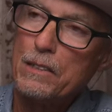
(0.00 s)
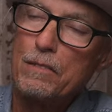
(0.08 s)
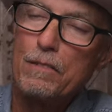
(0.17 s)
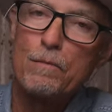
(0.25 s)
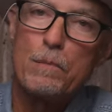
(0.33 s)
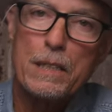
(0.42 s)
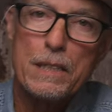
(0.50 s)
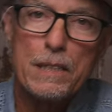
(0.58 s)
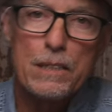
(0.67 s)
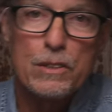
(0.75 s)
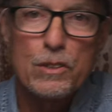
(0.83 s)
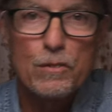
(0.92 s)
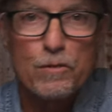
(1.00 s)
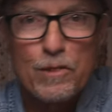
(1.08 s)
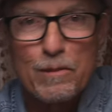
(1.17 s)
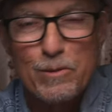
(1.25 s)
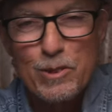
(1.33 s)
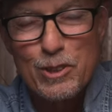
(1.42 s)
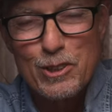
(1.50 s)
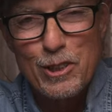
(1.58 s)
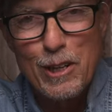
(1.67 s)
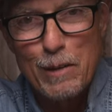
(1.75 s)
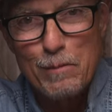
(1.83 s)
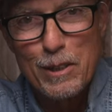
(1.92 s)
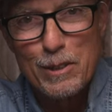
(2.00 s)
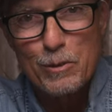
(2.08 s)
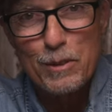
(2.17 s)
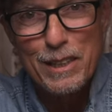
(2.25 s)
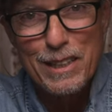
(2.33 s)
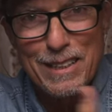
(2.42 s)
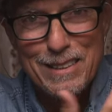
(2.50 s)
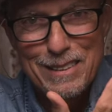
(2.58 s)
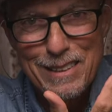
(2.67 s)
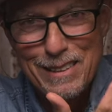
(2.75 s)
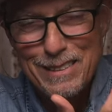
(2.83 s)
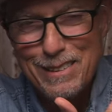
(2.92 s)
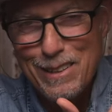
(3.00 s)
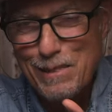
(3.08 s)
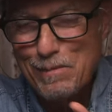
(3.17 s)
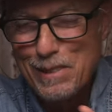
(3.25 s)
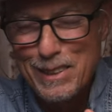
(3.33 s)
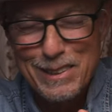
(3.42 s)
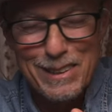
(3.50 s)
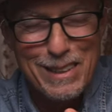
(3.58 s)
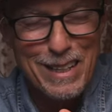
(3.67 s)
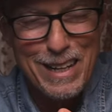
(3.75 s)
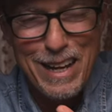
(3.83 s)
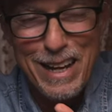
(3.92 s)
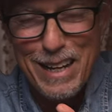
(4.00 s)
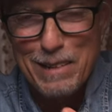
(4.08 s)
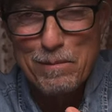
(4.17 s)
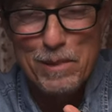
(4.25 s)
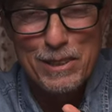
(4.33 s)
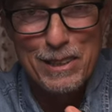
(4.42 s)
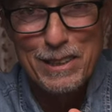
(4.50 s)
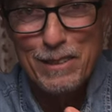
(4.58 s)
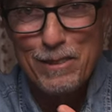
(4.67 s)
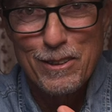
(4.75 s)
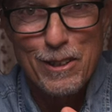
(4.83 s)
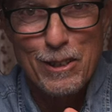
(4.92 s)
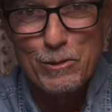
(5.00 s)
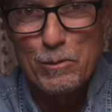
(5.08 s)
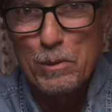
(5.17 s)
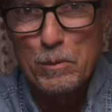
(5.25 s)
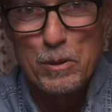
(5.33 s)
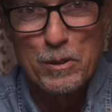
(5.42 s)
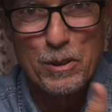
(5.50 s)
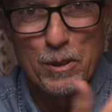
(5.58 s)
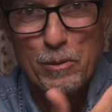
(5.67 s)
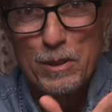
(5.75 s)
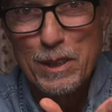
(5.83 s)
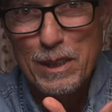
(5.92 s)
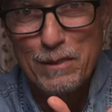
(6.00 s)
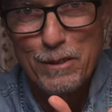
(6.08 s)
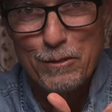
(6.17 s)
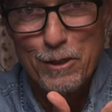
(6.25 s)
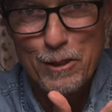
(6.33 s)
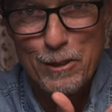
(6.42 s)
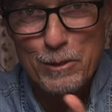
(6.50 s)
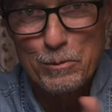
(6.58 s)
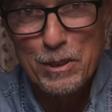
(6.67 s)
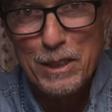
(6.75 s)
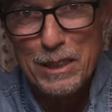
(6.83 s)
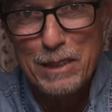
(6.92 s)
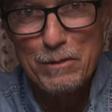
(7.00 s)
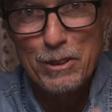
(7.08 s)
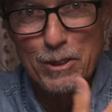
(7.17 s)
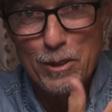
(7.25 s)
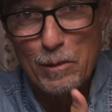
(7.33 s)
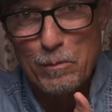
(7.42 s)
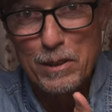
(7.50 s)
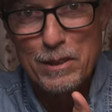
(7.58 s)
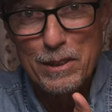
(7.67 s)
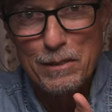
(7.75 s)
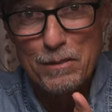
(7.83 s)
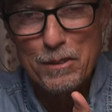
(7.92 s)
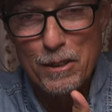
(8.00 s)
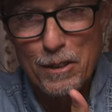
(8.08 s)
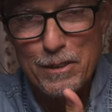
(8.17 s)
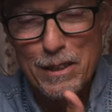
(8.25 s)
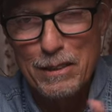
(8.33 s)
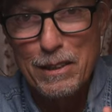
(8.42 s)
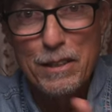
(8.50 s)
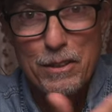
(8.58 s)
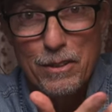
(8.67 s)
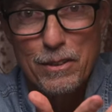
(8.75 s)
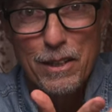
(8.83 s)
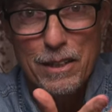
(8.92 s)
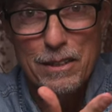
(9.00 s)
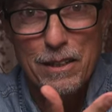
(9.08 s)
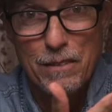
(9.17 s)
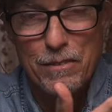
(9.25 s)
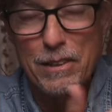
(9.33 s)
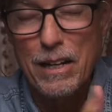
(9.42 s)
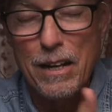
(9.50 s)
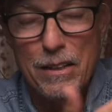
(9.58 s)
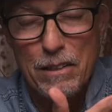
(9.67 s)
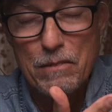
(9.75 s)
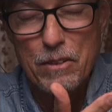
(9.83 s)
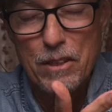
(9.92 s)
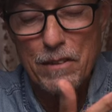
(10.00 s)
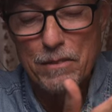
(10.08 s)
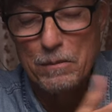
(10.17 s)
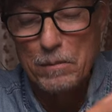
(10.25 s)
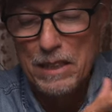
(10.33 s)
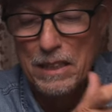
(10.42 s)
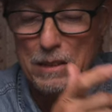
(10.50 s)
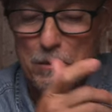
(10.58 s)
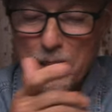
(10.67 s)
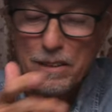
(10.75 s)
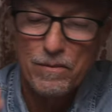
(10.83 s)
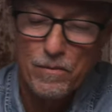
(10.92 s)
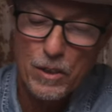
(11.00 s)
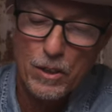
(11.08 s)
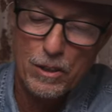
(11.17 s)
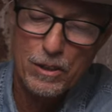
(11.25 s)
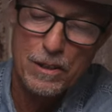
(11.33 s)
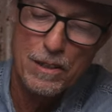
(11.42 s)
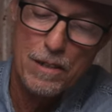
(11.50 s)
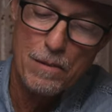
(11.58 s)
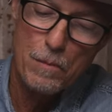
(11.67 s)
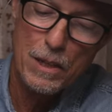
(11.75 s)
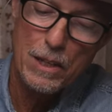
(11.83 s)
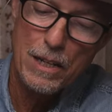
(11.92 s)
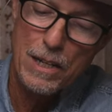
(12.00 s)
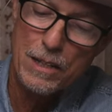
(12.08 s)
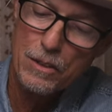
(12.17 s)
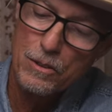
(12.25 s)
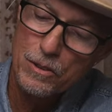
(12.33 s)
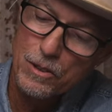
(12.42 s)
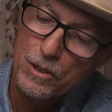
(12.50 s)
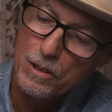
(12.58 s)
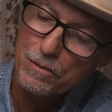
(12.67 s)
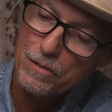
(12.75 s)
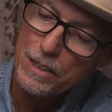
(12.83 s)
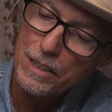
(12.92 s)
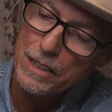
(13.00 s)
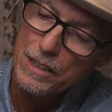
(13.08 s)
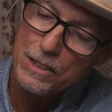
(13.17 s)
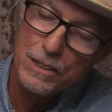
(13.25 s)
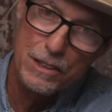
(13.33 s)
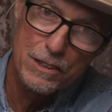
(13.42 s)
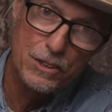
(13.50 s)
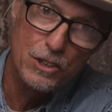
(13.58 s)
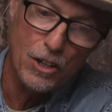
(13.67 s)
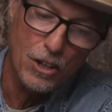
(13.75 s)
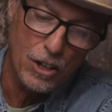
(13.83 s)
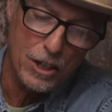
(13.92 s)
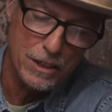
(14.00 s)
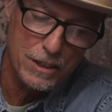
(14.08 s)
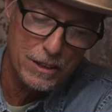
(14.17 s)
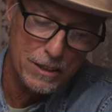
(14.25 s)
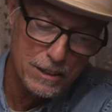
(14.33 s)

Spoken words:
of beans from Starbucks. What can I say, Starbucks? I had a bunch of gift cards. When people don't know what to give you for Christmas, they give you Starbucks gift cards. They think you like coffee. I love coffee. But anyway, Milano Luna, very good, dark.